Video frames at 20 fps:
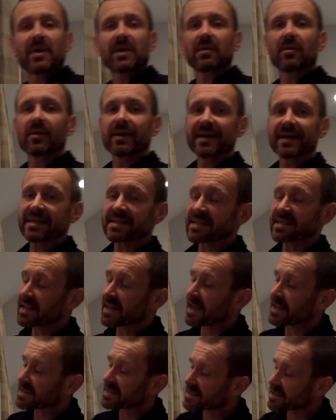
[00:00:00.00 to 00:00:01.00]
A lot easier.
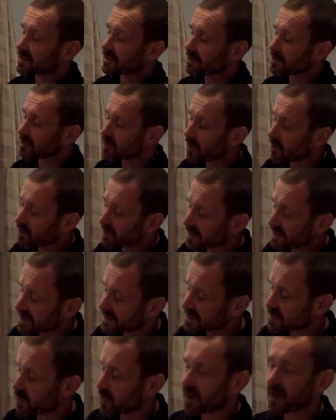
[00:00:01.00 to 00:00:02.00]
That's the
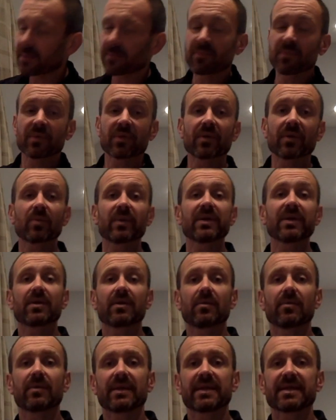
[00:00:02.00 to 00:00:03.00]
longest one that we
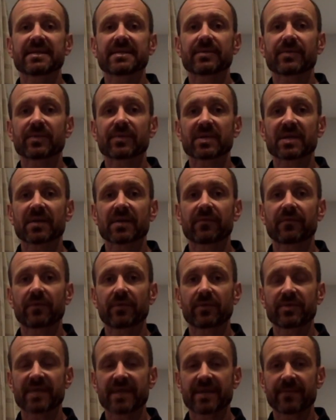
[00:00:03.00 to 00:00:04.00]
do in this little
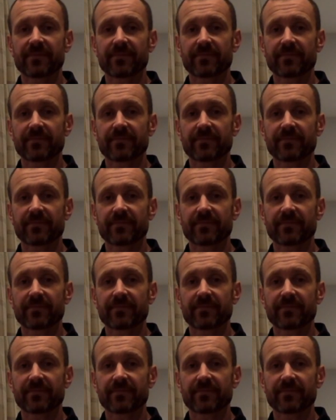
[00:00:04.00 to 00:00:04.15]
self-routine.